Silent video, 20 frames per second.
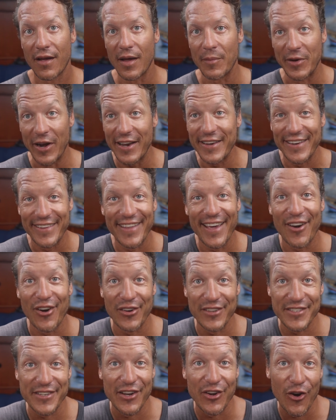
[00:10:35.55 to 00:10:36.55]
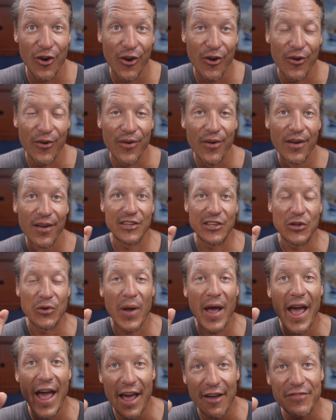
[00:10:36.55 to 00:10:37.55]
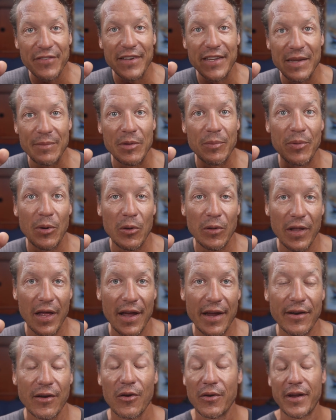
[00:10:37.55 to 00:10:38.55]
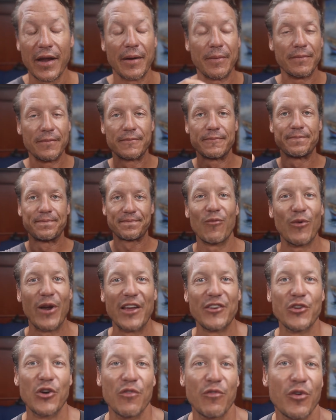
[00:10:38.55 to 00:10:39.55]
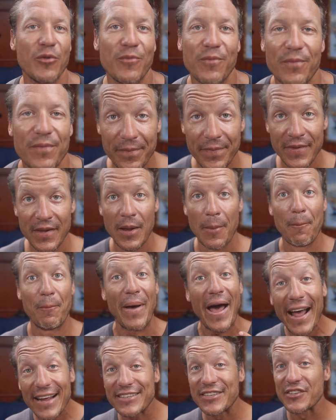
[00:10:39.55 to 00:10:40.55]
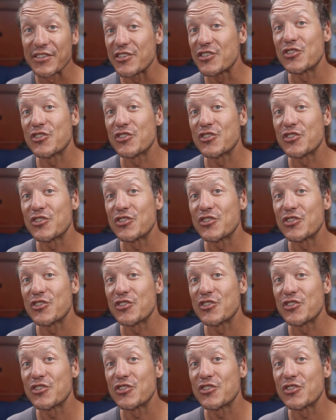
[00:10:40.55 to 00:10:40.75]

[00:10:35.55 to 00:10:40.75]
I mean, I did that on Zingaro. You have to keep the boat light. Okay, rant over back to the